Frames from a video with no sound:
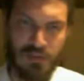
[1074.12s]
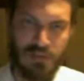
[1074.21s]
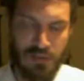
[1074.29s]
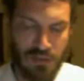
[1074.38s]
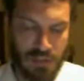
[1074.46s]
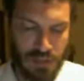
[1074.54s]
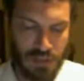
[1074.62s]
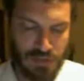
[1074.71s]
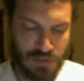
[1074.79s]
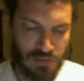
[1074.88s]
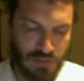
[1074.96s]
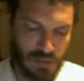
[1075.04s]
this
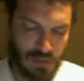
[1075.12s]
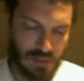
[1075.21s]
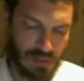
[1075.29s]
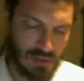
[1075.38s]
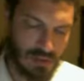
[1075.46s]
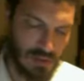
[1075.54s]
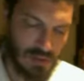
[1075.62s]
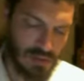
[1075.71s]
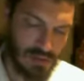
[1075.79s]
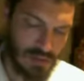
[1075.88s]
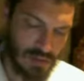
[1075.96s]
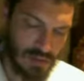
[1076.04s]
distribution
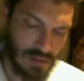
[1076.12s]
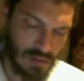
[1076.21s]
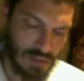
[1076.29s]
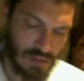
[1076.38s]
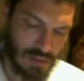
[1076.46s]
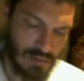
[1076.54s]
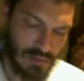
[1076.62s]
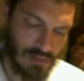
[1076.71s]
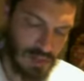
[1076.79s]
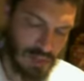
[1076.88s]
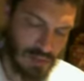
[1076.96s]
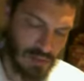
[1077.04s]
can
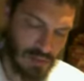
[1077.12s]
be